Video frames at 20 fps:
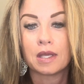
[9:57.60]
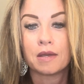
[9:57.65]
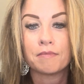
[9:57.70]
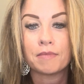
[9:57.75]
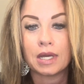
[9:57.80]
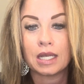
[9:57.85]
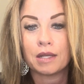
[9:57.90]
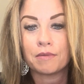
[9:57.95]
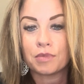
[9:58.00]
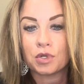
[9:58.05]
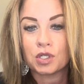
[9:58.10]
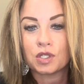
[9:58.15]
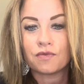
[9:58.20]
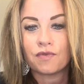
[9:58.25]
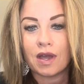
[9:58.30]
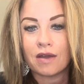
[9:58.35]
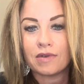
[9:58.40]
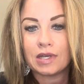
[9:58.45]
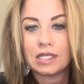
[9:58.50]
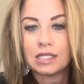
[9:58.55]
My number is
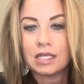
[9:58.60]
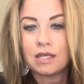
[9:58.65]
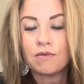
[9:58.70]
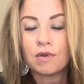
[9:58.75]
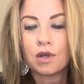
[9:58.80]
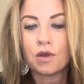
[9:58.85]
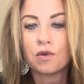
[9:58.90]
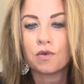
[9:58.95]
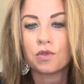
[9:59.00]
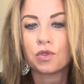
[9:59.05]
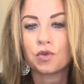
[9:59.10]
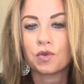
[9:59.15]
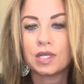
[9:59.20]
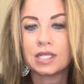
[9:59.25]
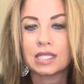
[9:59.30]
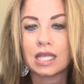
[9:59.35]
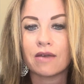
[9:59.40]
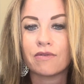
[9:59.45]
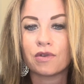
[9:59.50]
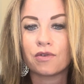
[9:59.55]

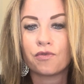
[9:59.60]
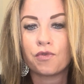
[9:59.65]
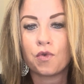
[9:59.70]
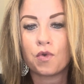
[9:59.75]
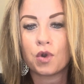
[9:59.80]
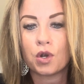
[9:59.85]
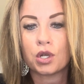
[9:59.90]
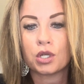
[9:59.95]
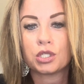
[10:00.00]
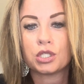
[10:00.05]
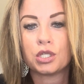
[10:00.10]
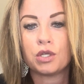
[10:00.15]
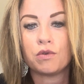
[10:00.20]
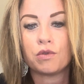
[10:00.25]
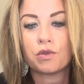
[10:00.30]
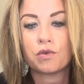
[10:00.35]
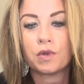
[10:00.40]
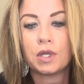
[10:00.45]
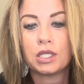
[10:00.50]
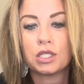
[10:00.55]

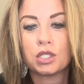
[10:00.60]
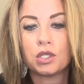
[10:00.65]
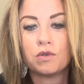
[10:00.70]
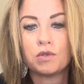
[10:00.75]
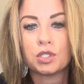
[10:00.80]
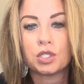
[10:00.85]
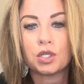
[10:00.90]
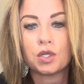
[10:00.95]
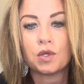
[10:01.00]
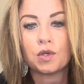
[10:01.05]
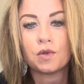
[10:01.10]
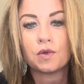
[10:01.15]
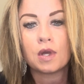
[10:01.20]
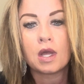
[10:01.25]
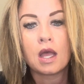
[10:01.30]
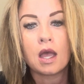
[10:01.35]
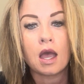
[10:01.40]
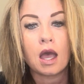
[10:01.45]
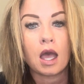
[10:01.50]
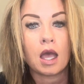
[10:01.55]
580-374-2322.
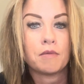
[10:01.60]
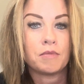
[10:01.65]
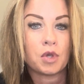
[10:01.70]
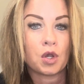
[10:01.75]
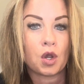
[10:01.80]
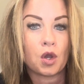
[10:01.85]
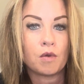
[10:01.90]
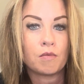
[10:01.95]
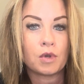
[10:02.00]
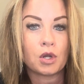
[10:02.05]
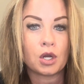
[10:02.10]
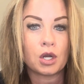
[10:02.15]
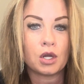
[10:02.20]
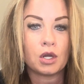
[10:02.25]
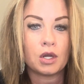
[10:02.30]
I'm your home girl.